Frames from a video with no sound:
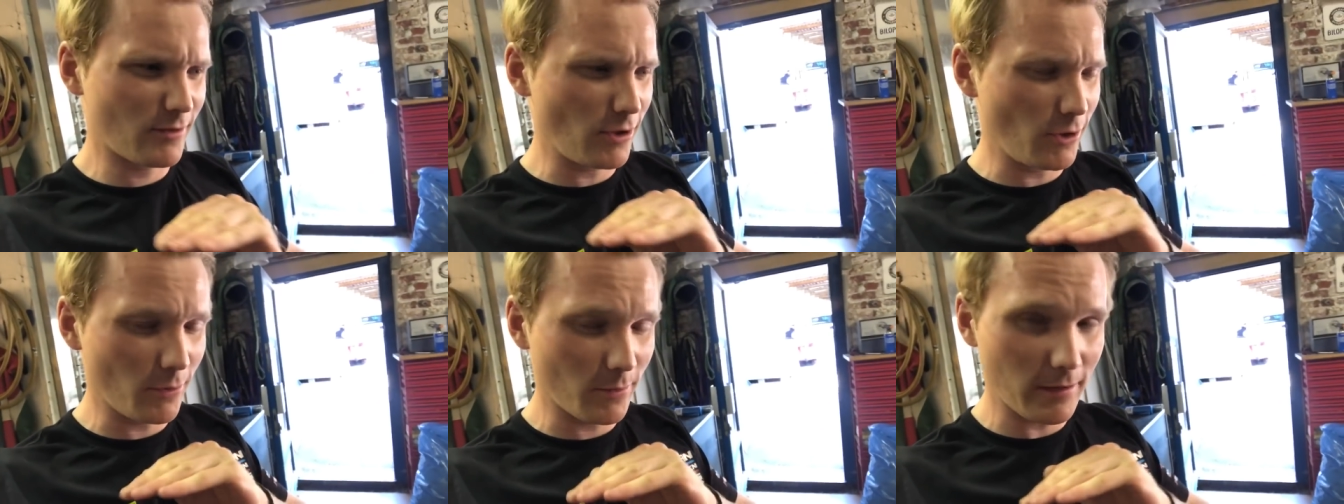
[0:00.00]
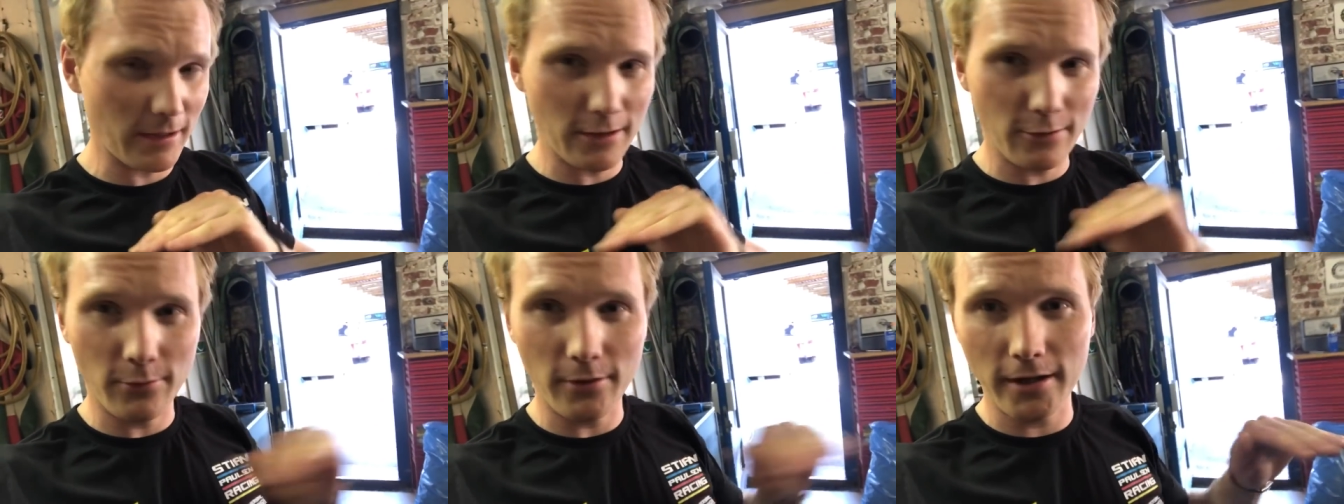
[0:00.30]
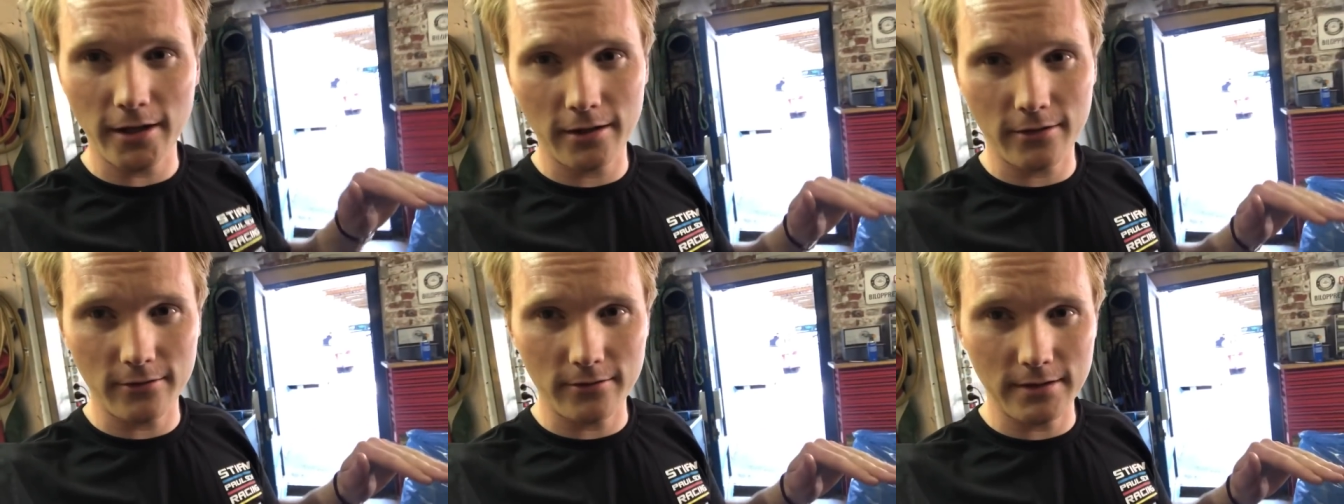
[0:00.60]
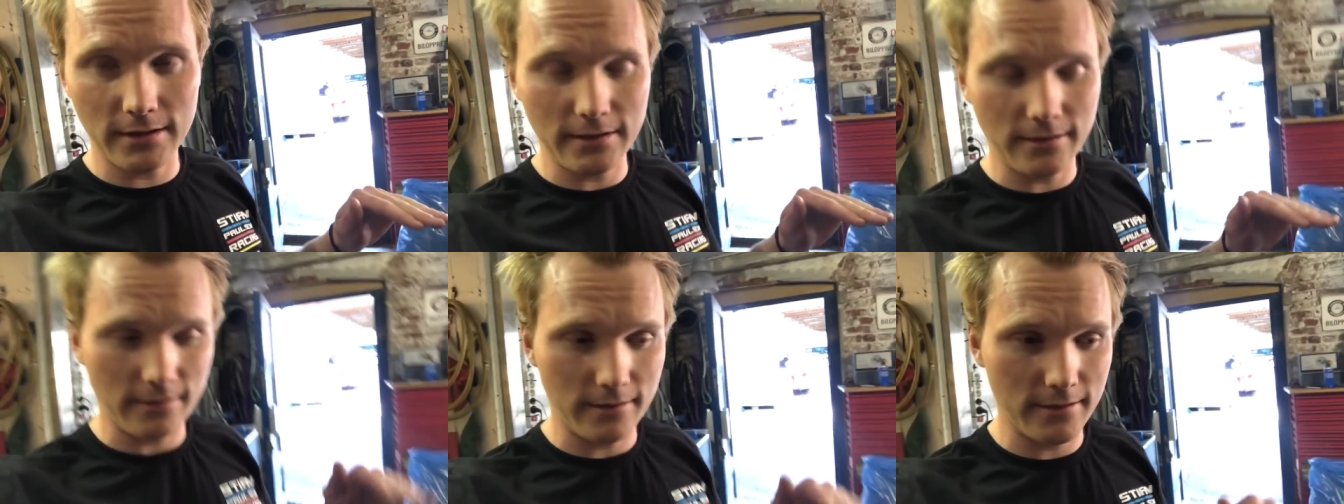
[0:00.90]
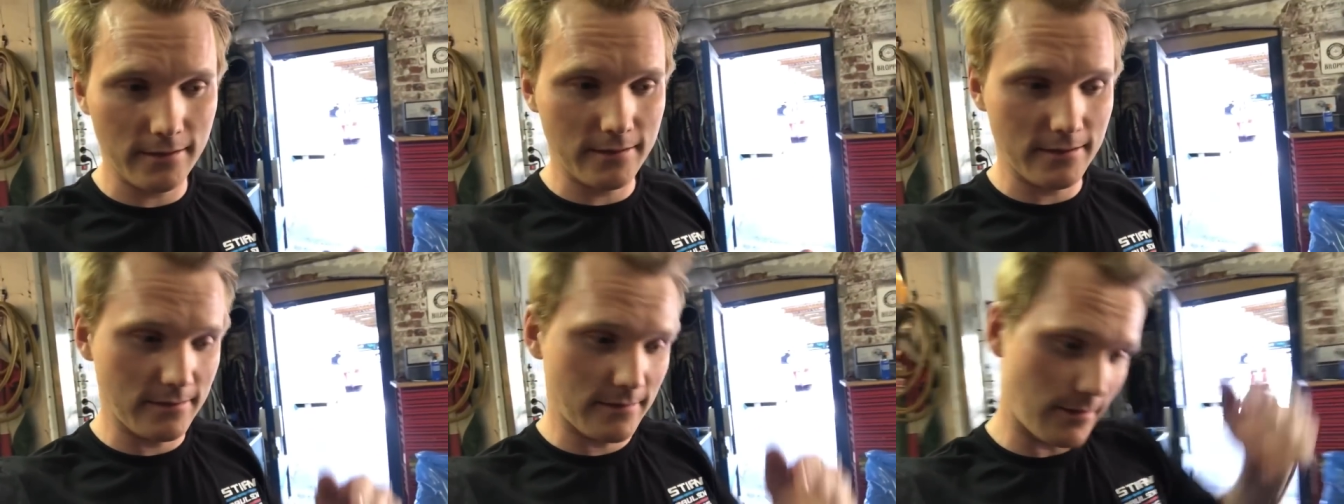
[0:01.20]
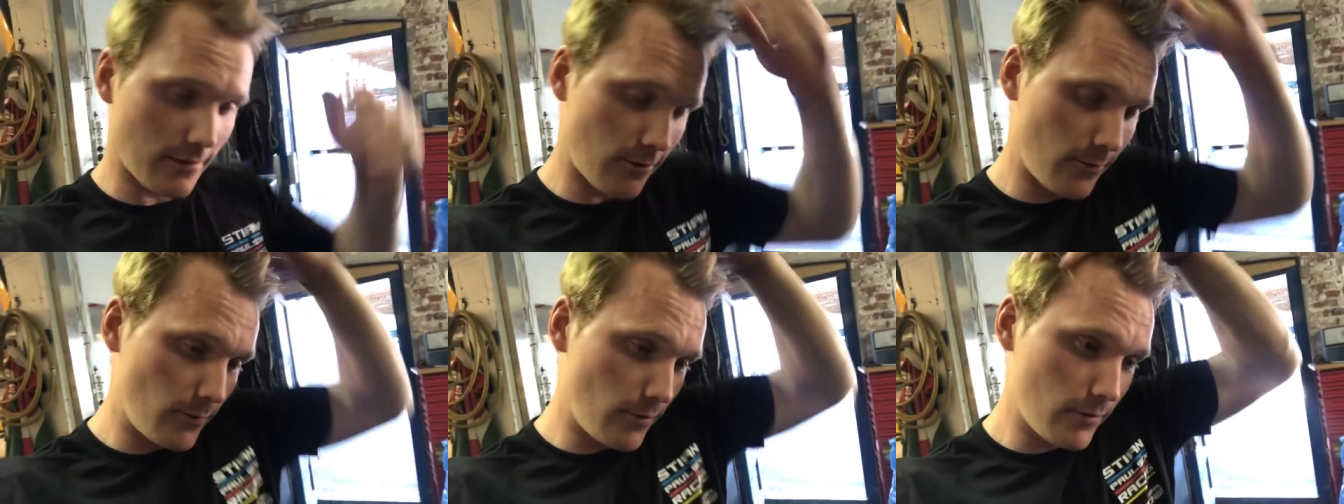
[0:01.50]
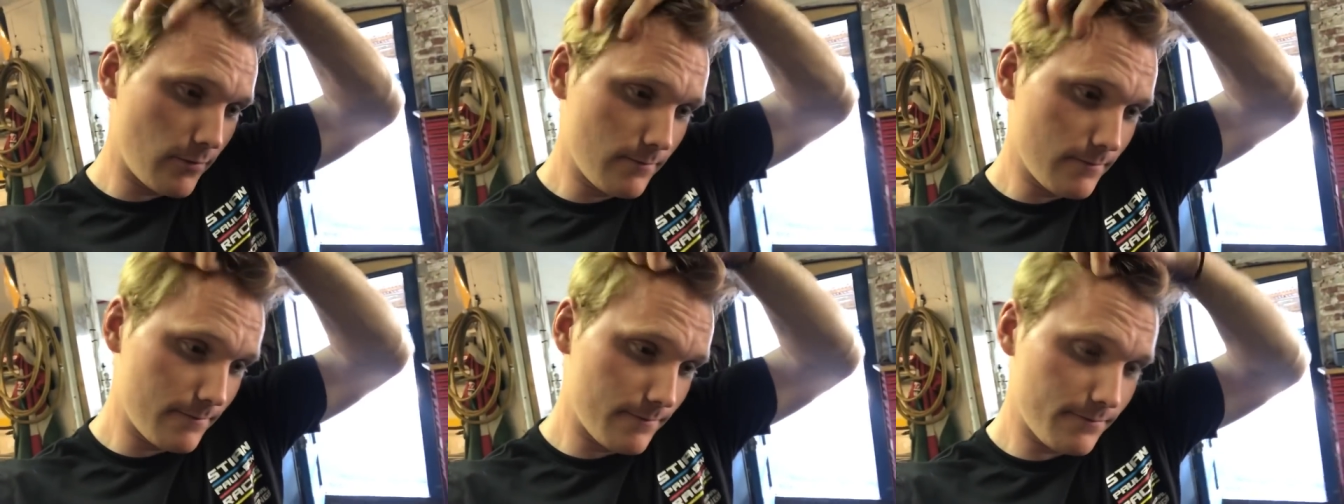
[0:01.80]
totally quiet on the internet since I come
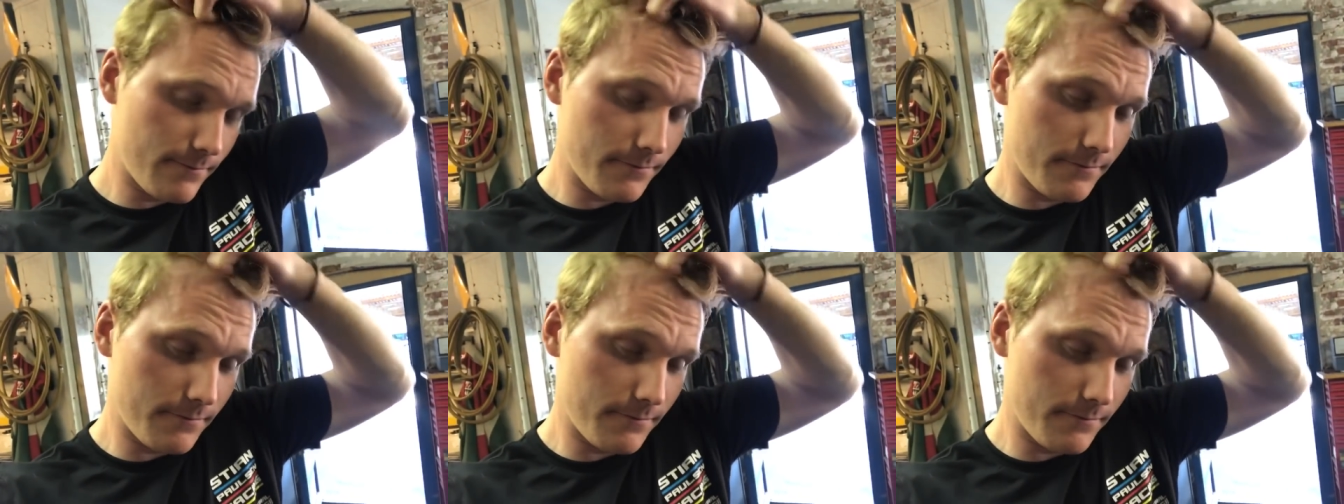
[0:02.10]
home.